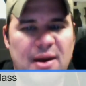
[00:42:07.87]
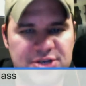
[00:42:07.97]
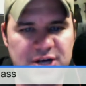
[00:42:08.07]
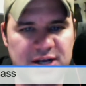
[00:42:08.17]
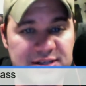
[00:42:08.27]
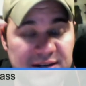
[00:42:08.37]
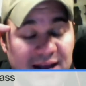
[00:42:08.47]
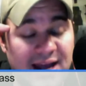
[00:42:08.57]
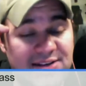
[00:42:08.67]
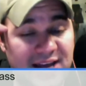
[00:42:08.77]
Johnson and
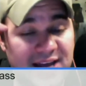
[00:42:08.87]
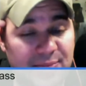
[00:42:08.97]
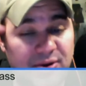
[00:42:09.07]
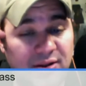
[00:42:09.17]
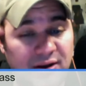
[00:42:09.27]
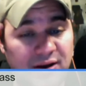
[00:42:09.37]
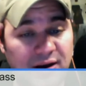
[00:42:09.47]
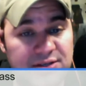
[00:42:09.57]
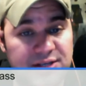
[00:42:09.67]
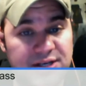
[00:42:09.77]
I actually had a pretty long
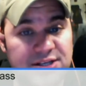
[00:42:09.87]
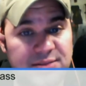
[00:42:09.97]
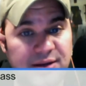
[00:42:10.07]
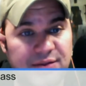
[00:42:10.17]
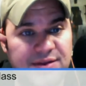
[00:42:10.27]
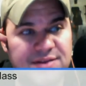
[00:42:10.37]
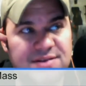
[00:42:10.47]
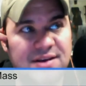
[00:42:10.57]
conversation about this.